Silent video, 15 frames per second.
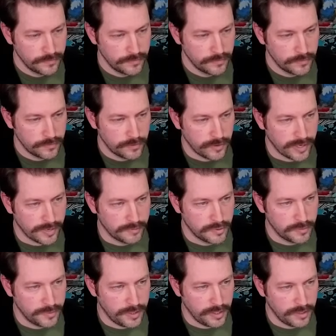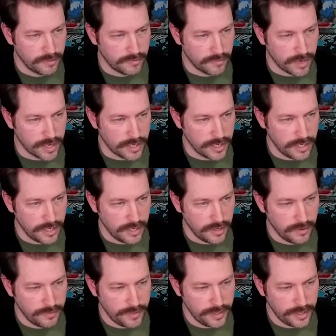Grabs me Rocky
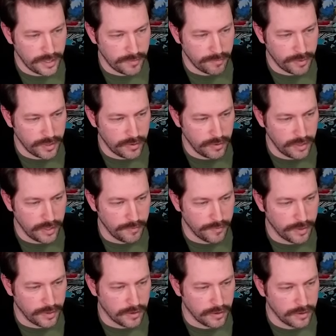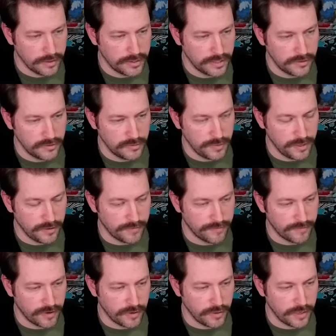Helmet and Pokeball. This gives me our
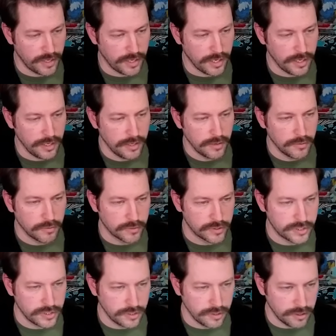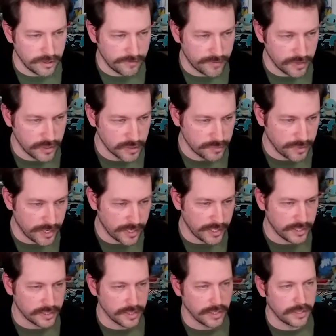Froakie. We're still looking for those
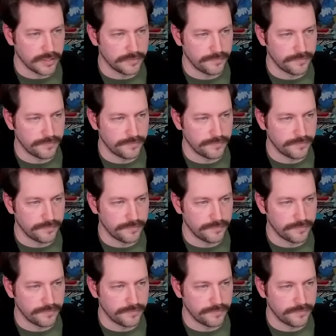bunnies, though.